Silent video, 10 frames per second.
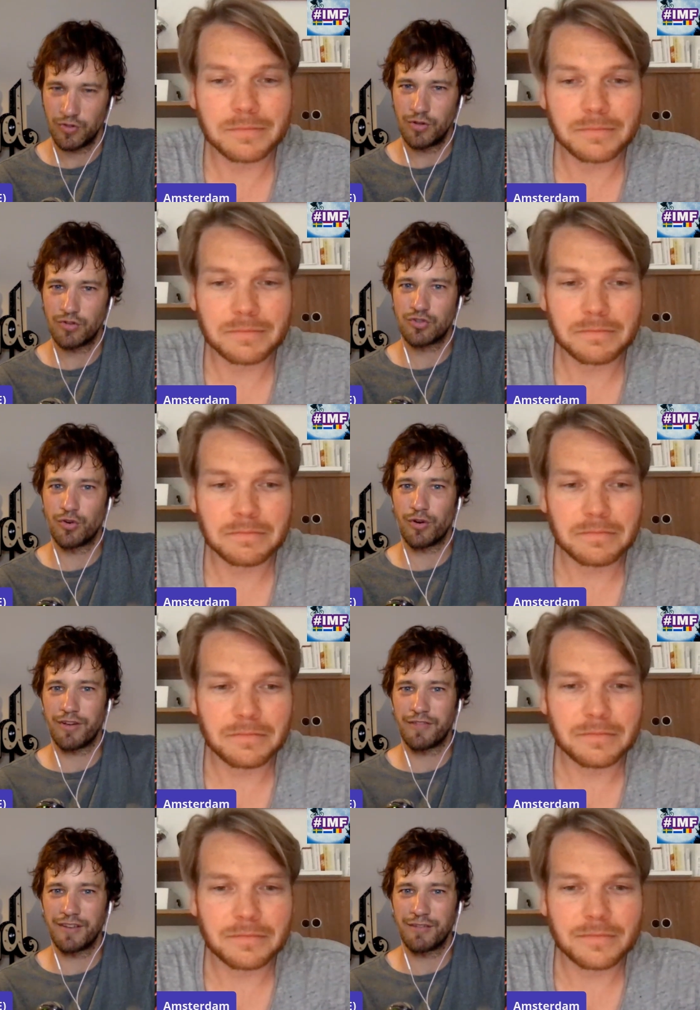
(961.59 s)
Speaker 1: Good
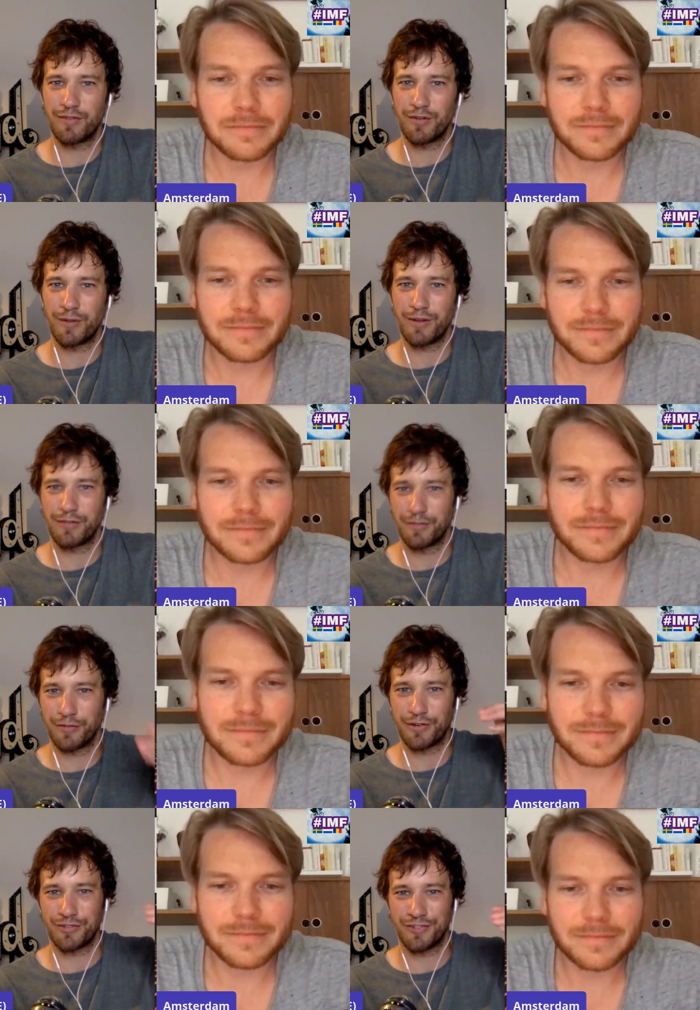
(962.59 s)
score, I think, for one of the
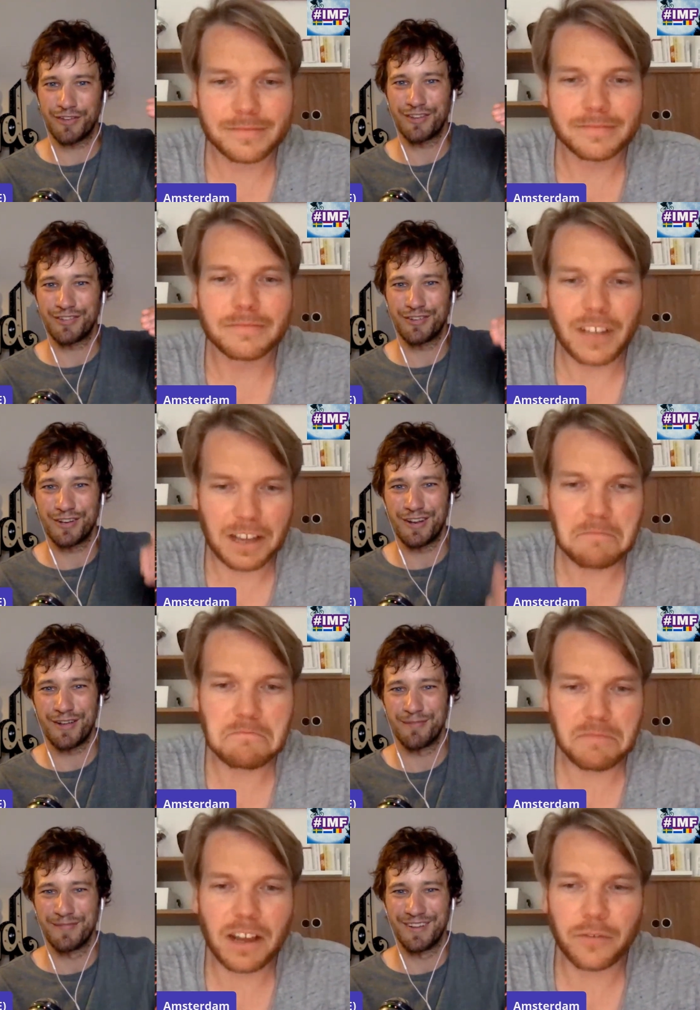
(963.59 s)
first uh,
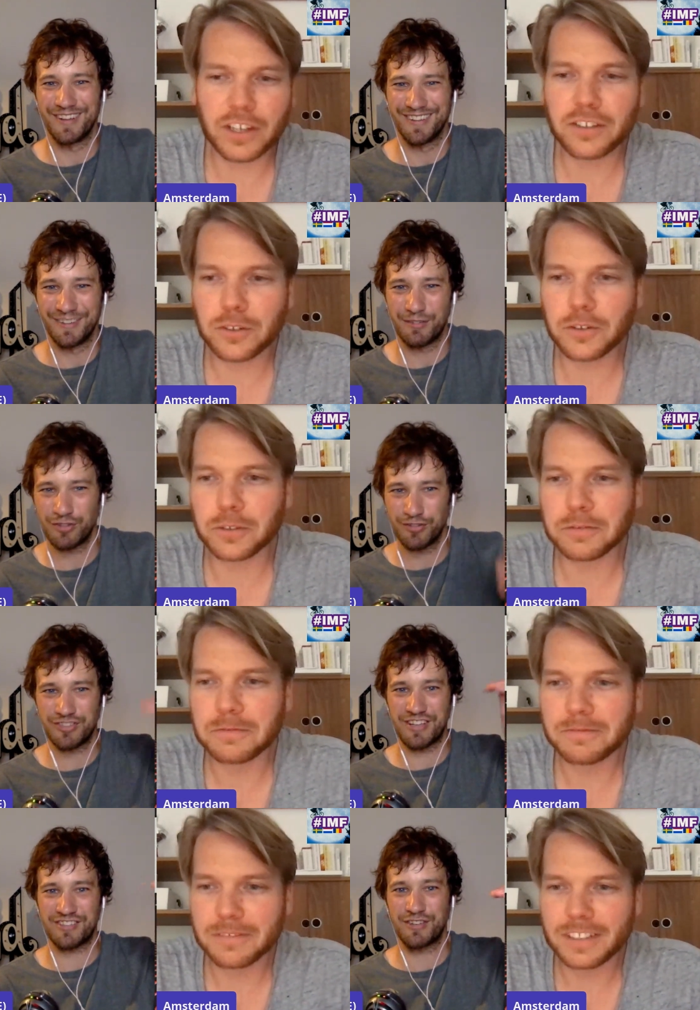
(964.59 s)
Suriname. Uh,
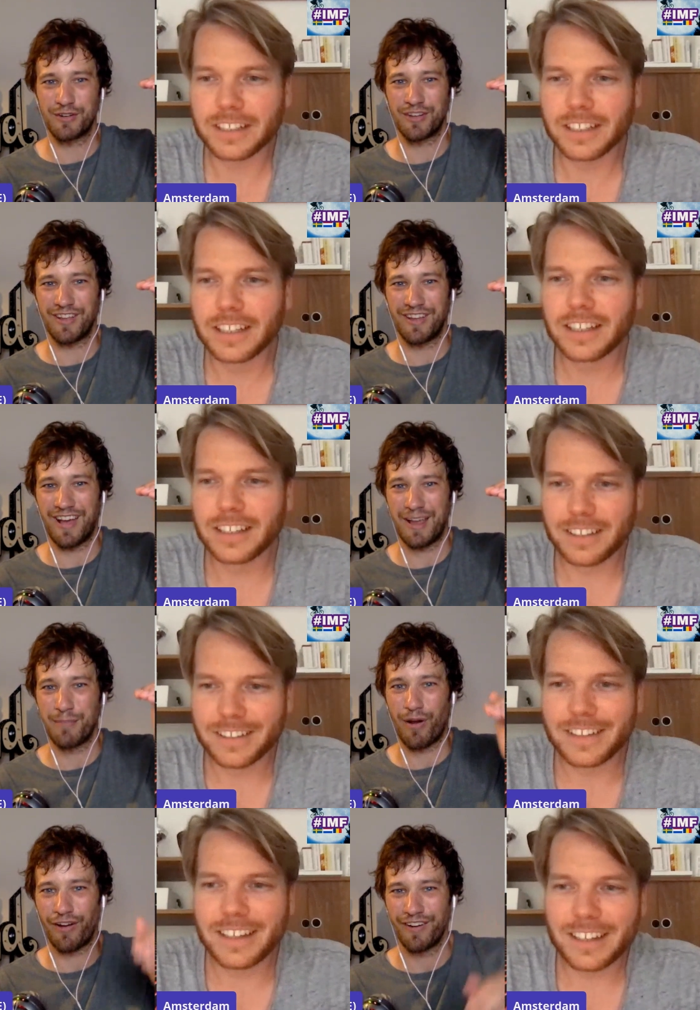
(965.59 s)
sets a good uh,
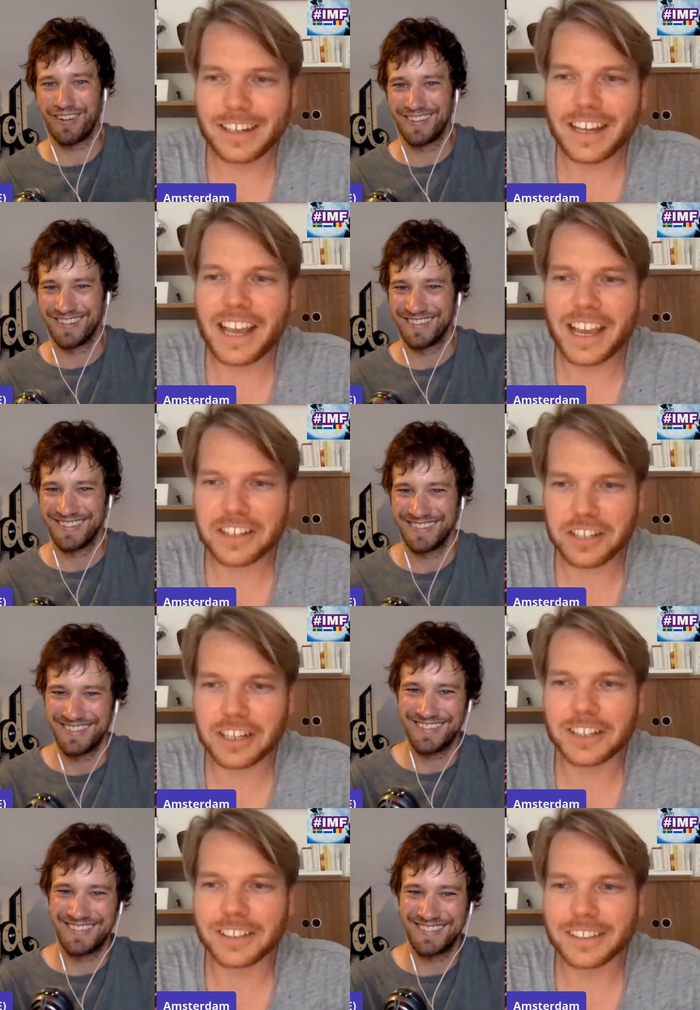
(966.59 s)
high bar.
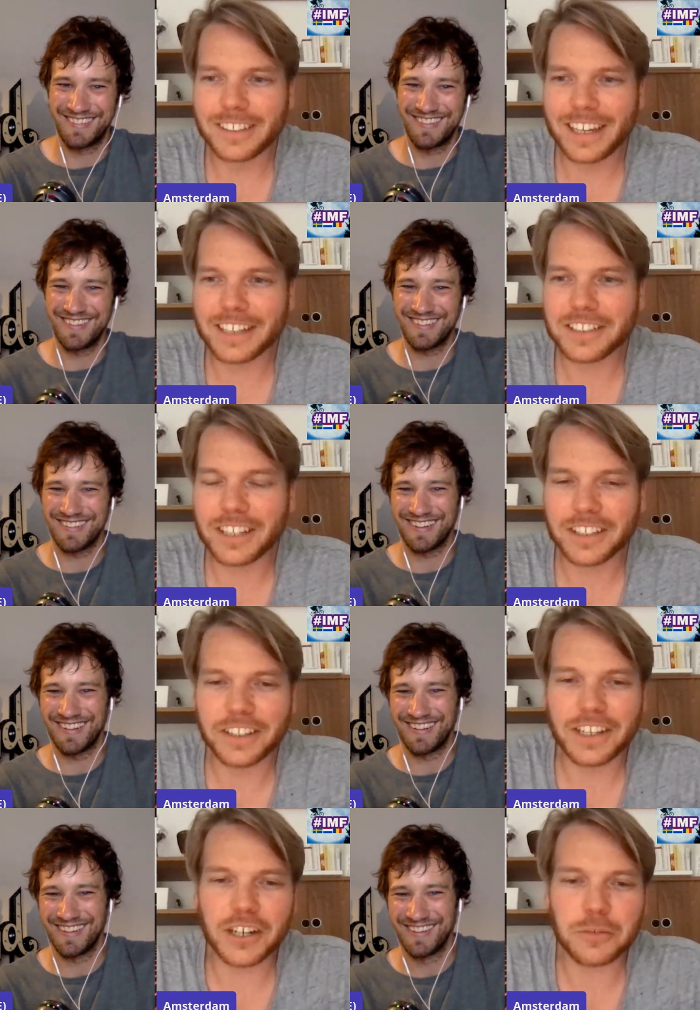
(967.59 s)
Speaker 2: Exactly,
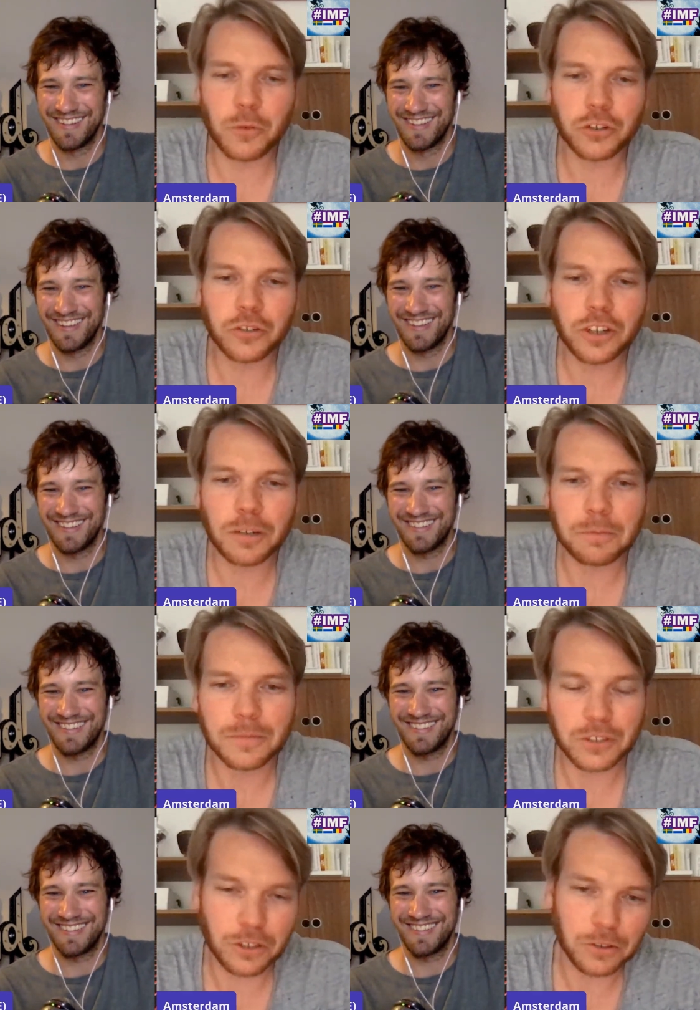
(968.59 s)
exactly, exactly. There's more to
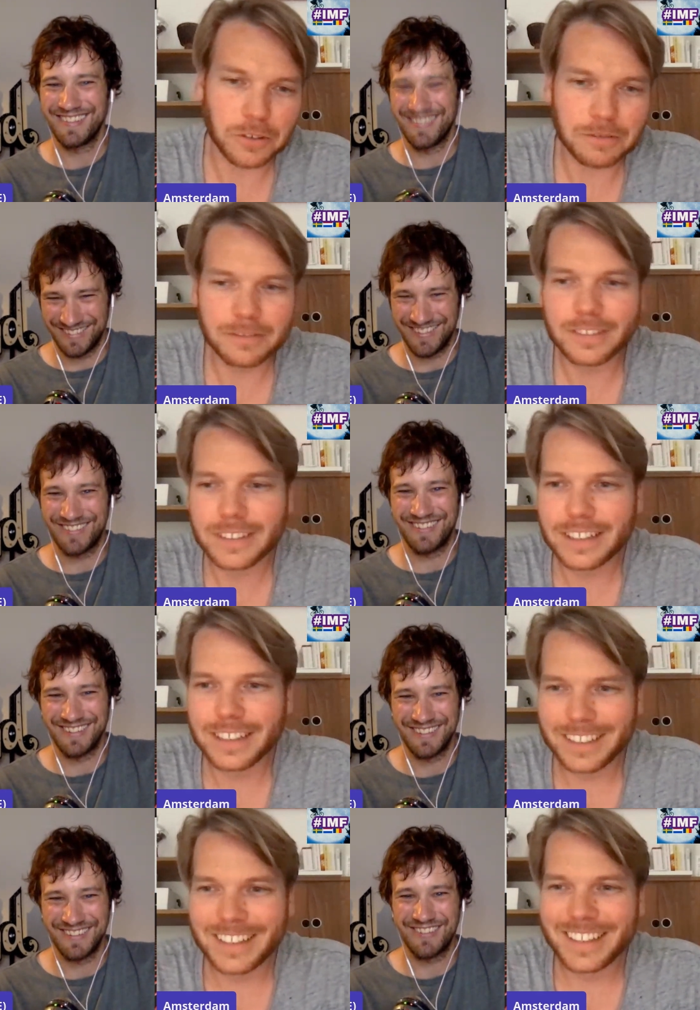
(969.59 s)
come. So
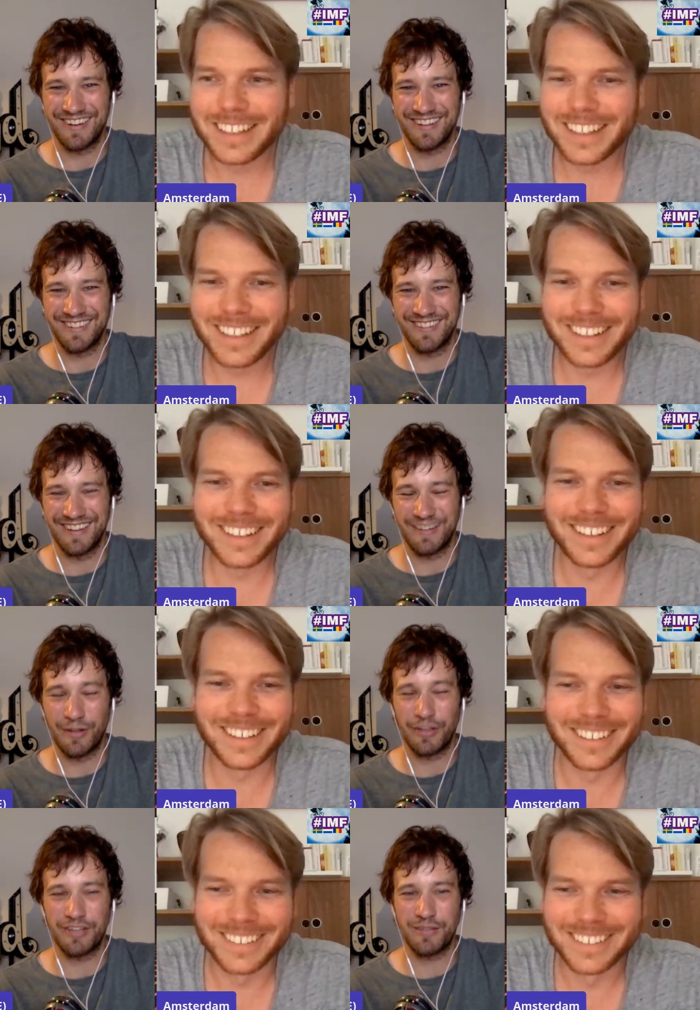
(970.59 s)
Great,
Speaker 1: great.
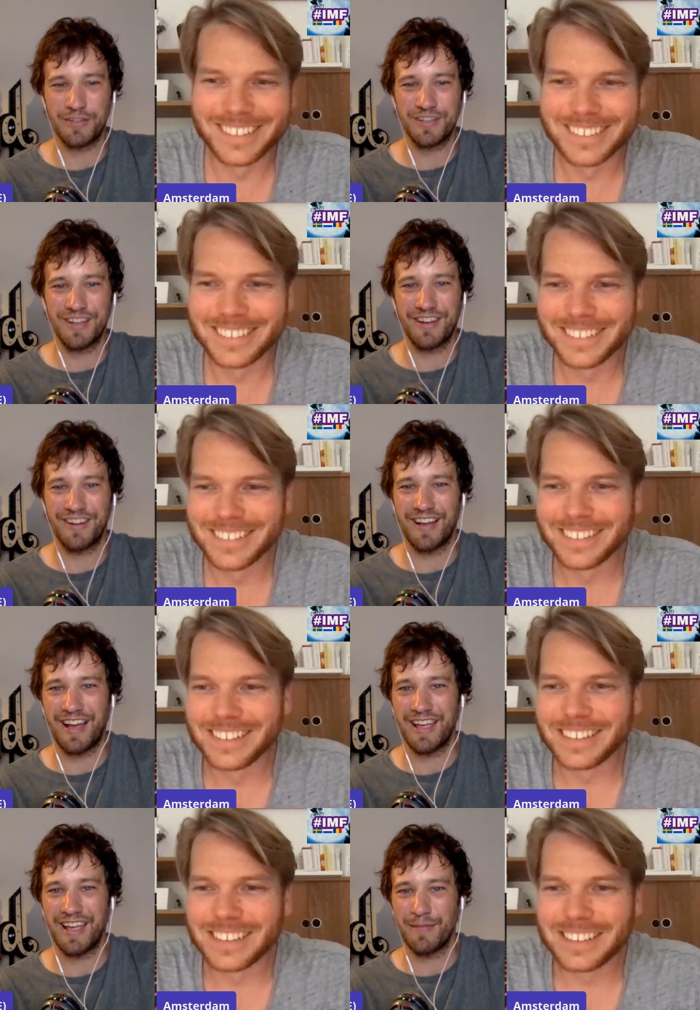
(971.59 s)
Okay. Well, this was another
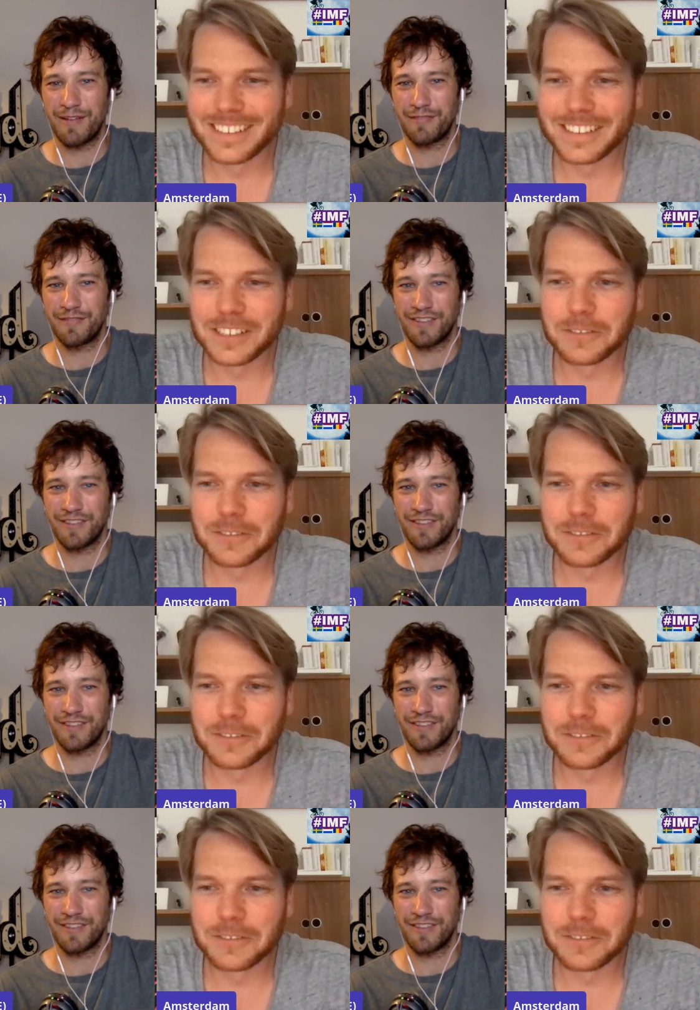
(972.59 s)
IMF